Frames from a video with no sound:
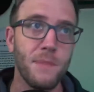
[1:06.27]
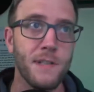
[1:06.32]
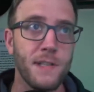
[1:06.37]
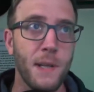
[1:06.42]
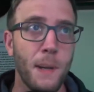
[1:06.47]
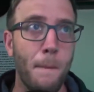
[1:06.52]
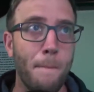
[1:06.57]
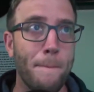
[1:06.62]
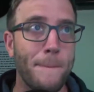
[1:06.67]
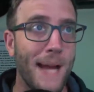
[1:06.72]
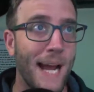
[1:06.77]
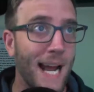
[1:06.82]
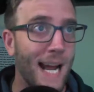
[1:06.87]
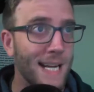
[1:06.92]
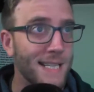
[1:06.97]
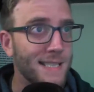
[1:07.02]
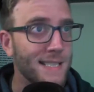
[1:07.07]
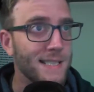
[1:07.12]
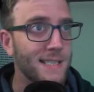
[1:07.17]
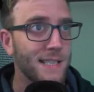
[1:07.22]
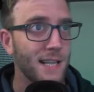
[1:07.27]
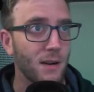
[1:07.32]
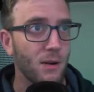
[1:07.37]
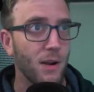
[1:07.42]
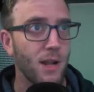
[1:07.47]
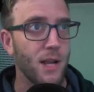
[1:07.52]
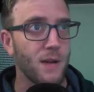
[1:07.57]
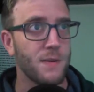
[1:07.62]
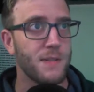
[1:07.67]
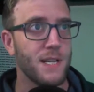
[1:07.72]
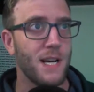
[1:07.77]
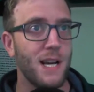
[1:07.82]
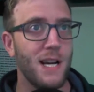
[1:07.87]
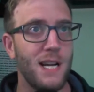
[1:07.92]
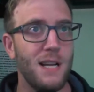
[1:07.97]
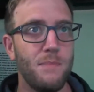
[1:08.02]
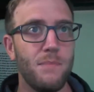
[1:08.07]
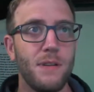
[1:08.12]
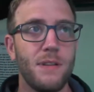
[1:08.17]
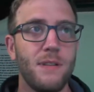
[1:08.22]
Is it a bad
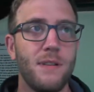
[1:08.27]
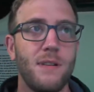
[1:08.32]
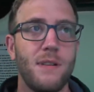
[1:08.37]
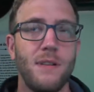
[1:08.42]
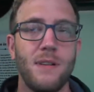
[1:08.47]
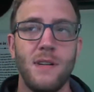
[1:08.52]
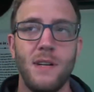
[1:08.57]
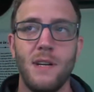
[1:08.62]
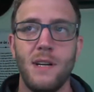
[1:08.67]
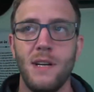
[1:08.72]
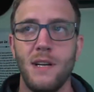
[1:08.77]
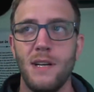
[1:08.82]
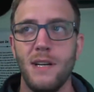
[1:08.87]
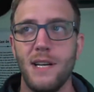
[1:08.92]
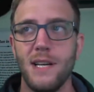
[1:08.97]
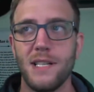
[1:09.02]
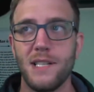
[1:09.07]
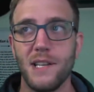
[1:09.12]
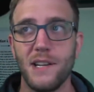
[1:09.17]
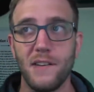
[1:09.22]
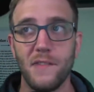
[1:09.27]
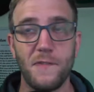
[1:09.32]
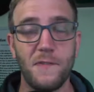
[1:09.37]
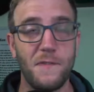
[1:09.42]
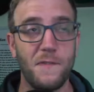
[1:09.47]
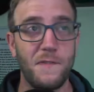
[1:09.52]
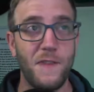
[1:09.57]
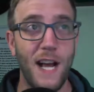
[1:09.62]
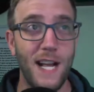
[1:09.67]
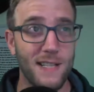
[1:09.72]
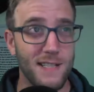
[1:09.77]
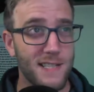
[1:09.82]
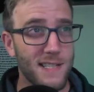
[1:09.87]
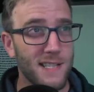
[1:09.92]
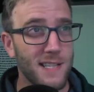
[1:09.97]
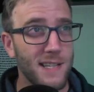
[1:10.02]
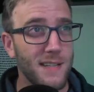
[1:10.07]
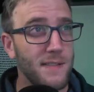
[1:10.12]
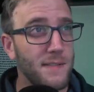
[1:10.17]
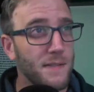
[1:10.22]
stereotype? Is it
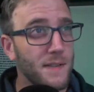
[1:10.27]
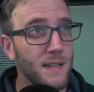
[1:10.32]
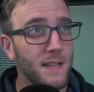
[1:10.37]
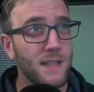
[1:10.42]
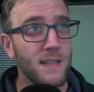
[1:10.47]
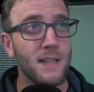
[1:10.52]
offensive?